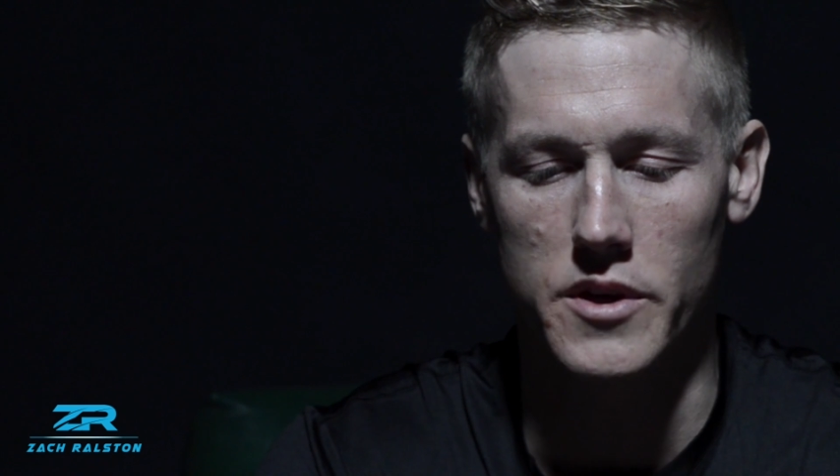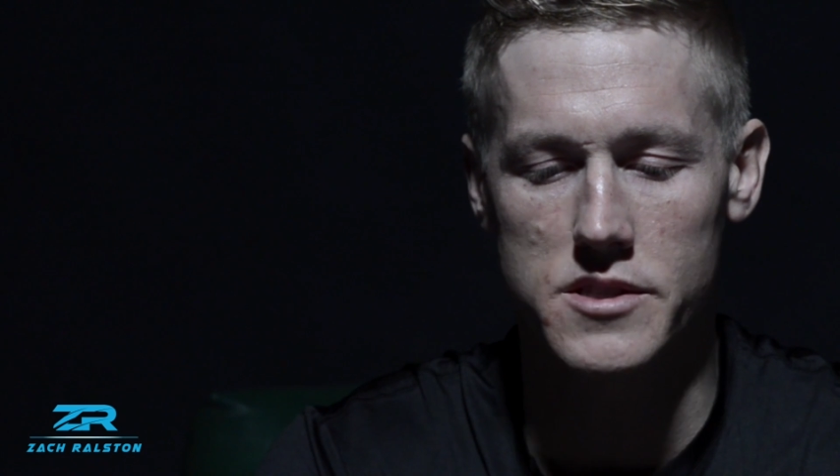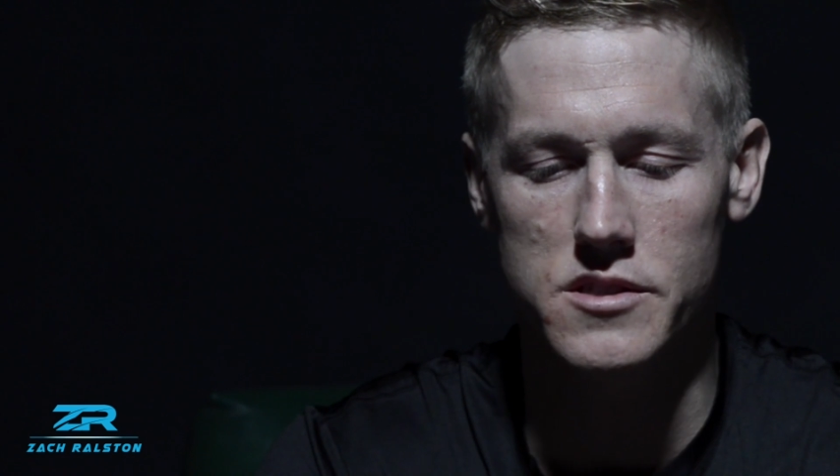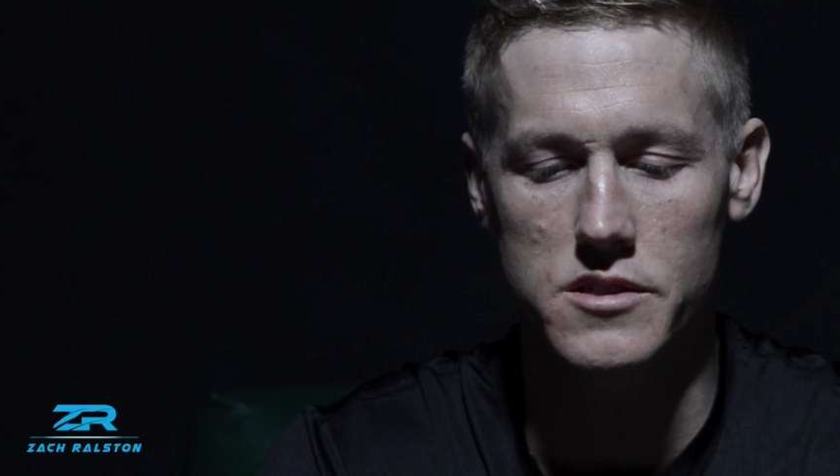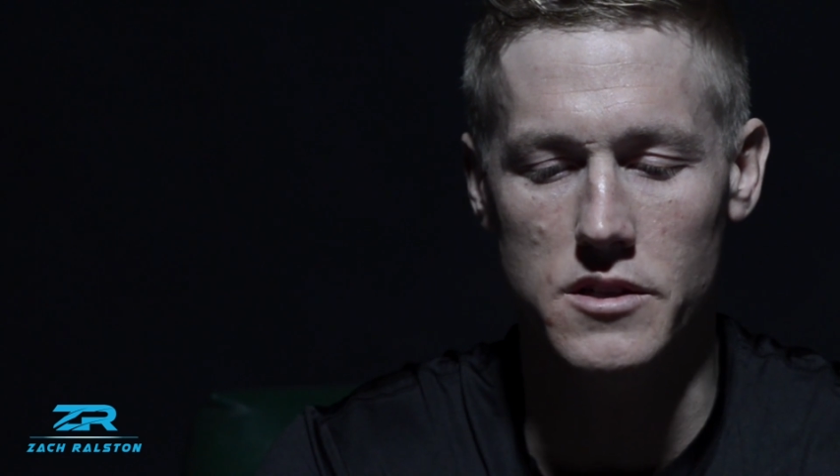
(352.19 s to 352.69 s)

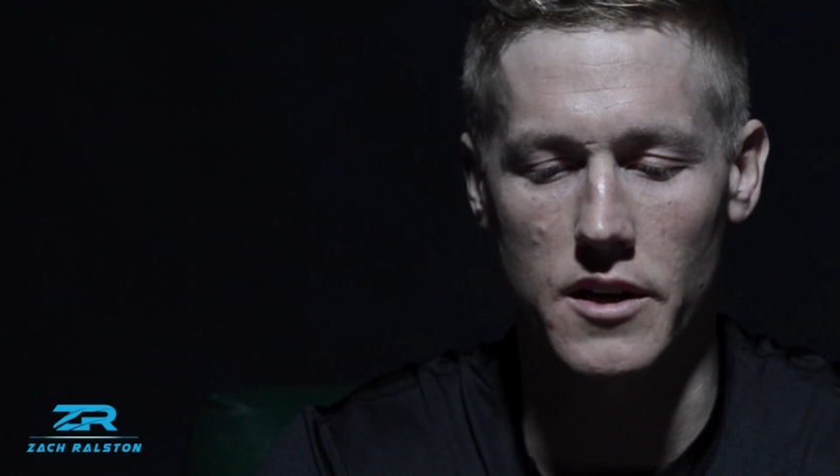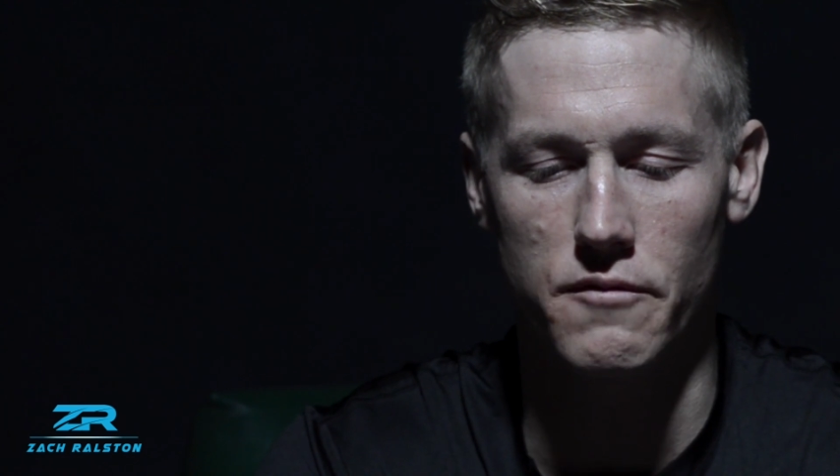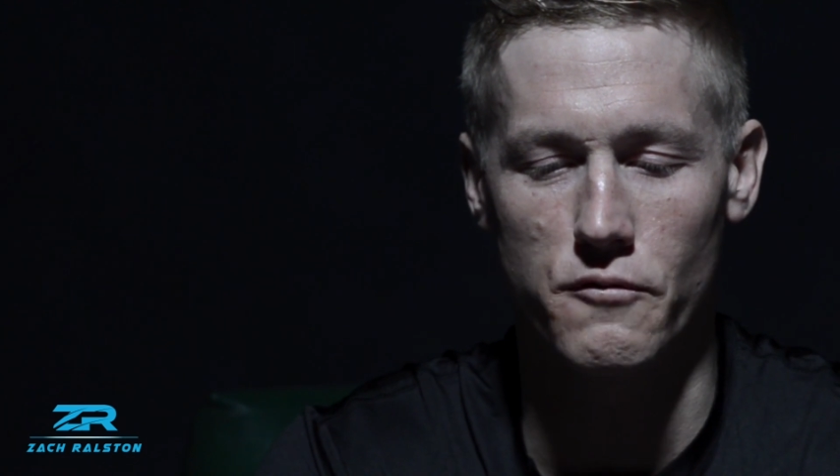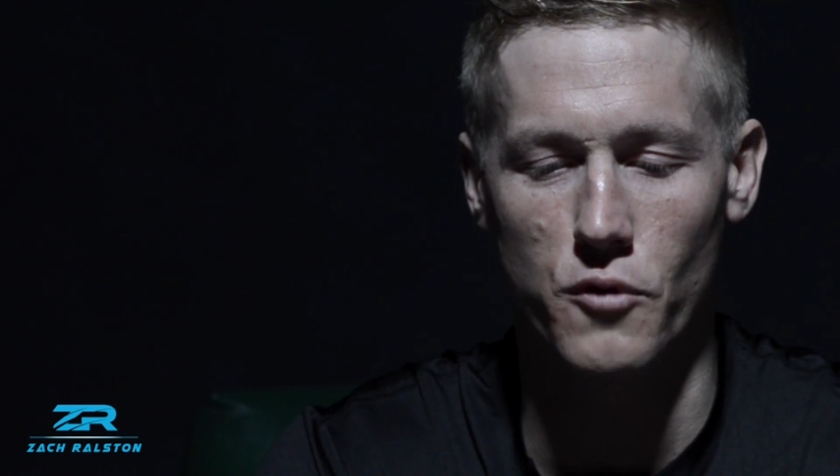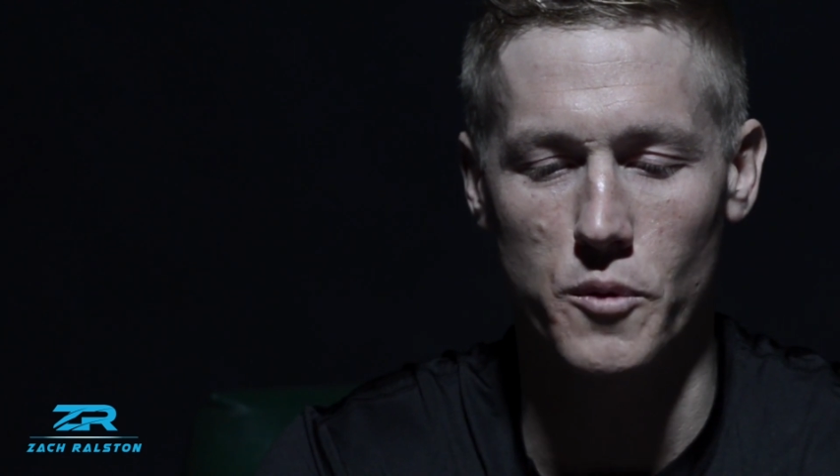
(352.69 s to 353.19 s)
sister and I
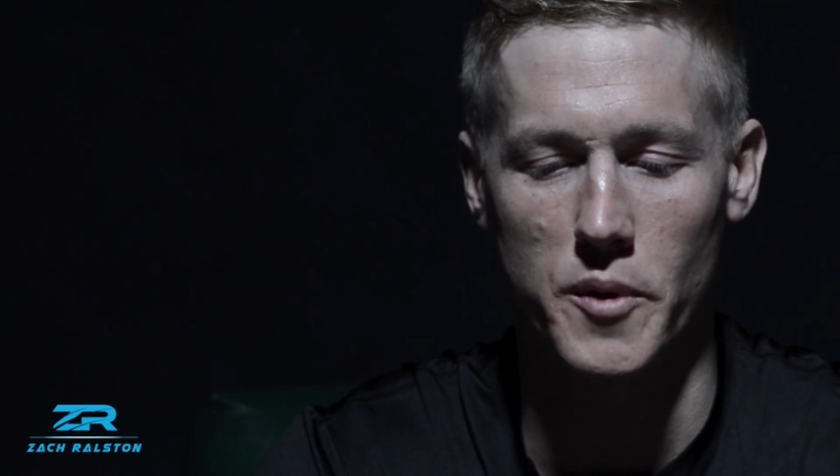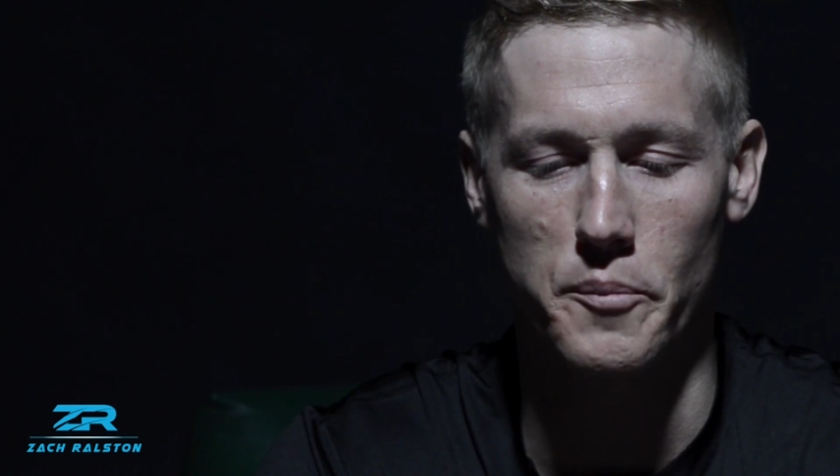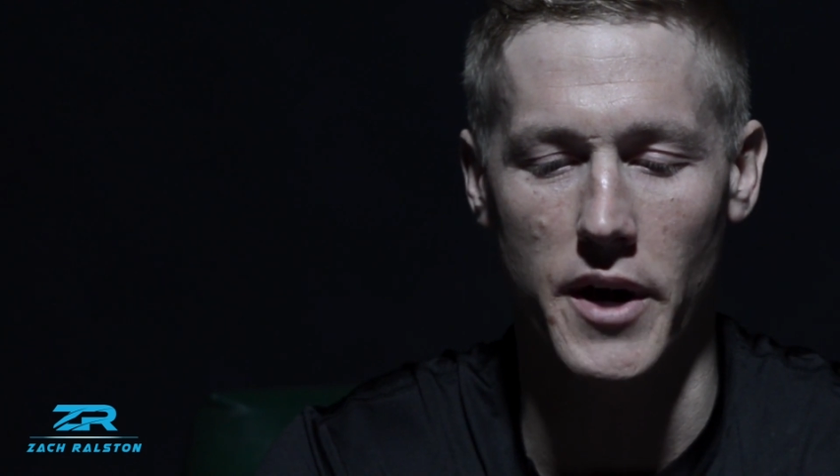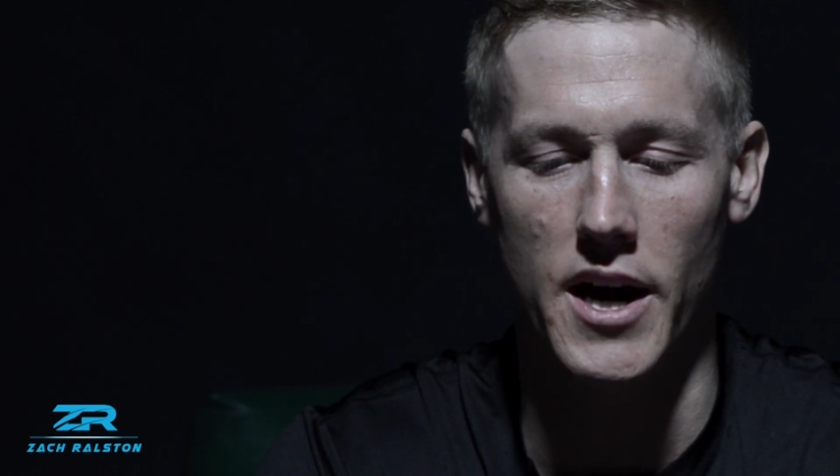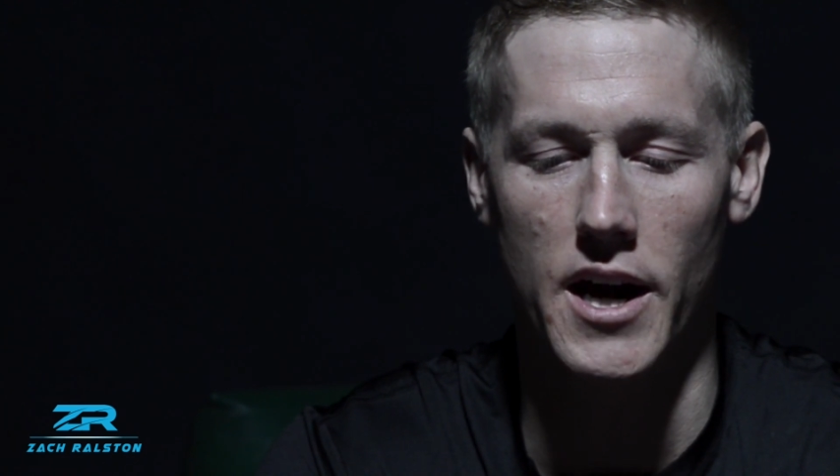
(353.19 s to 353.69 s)
formed a
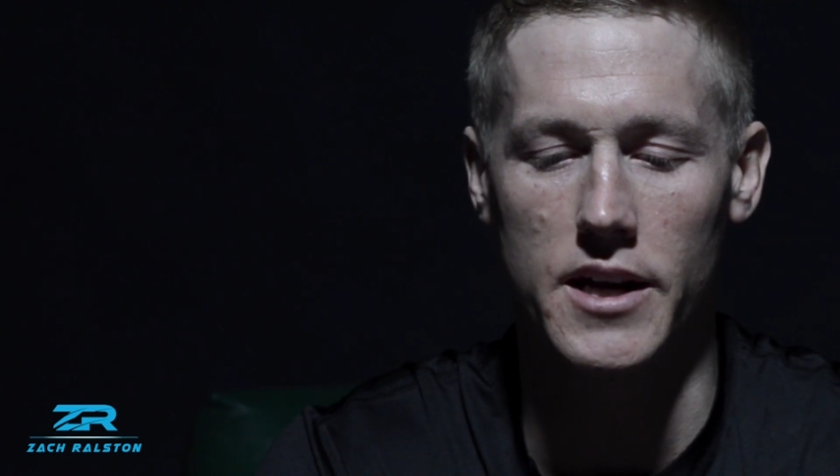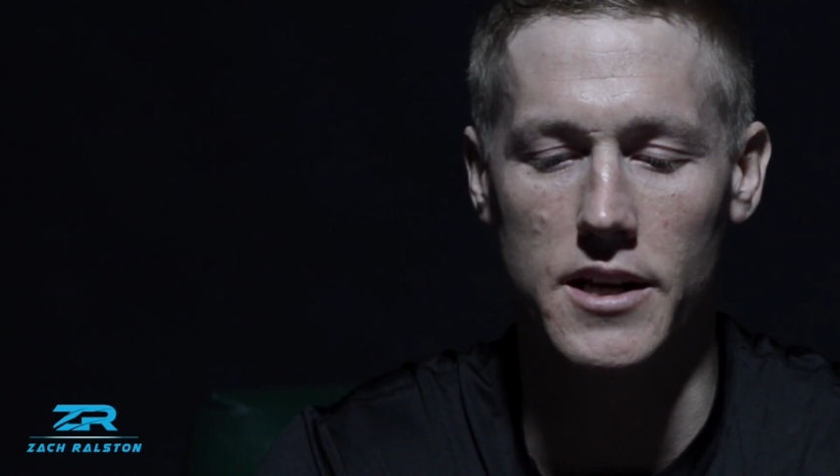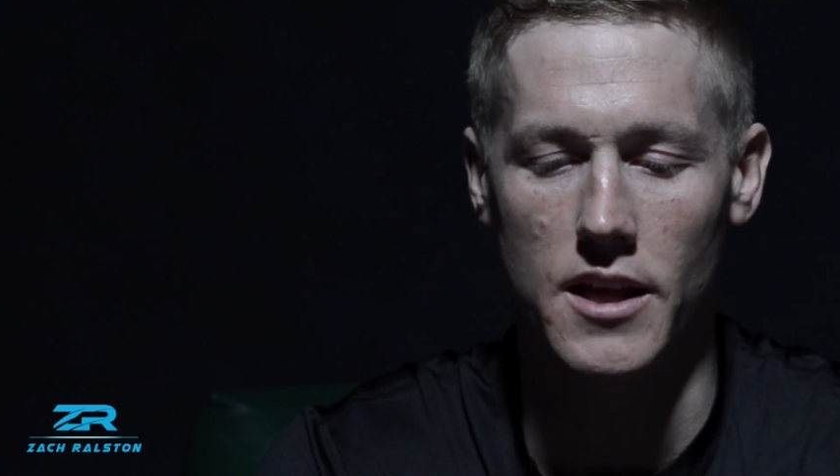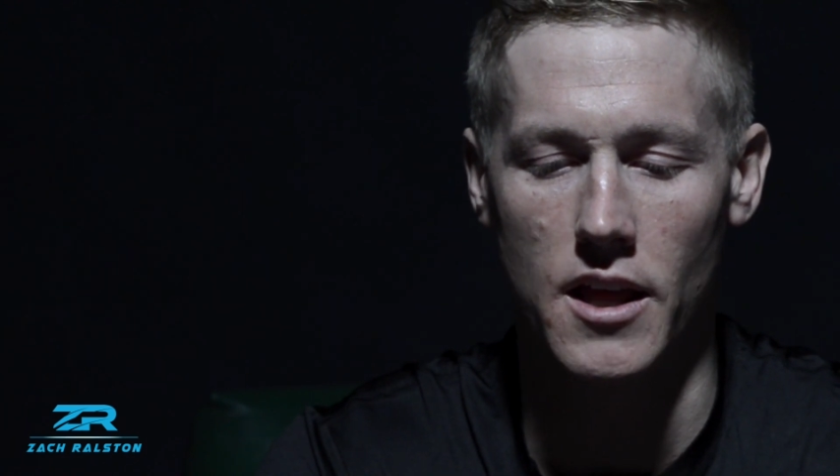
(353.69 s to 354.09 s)
bond